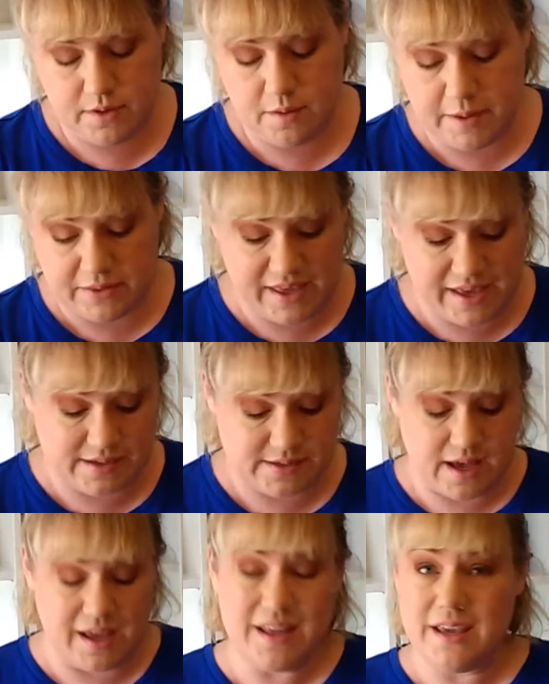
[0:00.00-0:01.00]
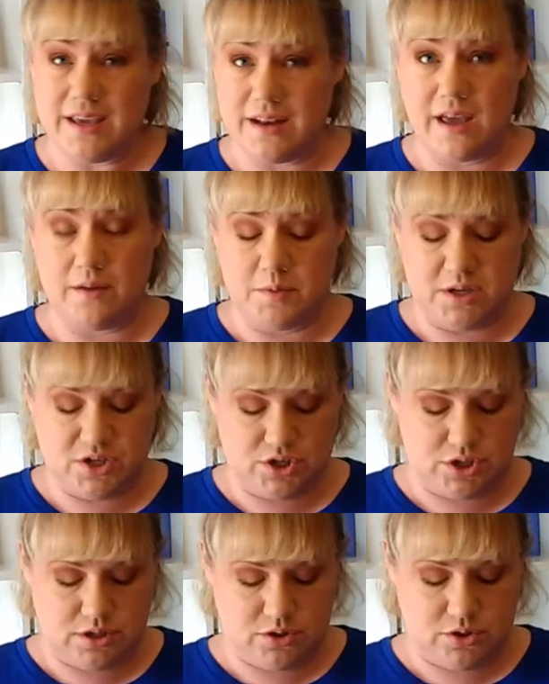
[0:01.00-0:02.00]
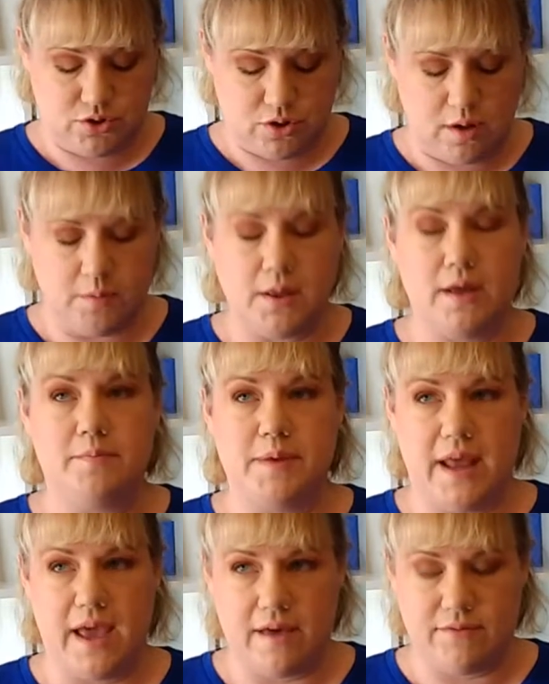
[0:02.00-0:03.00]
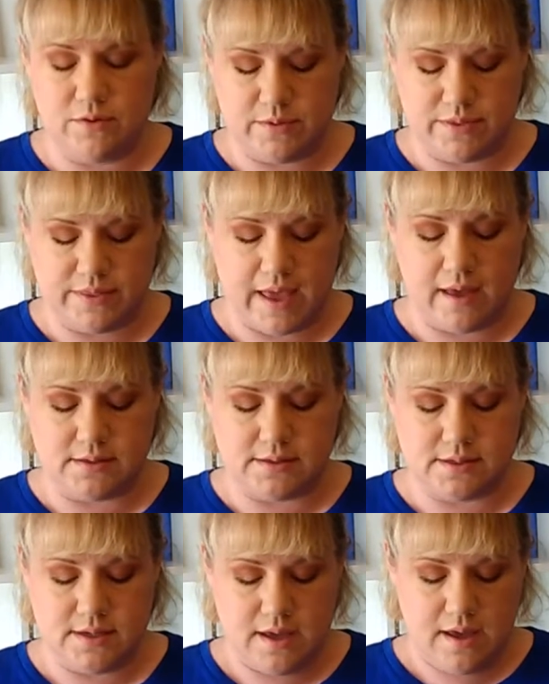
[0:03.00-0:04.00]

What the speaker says: about the anxiety and how much trouble I've been having with that.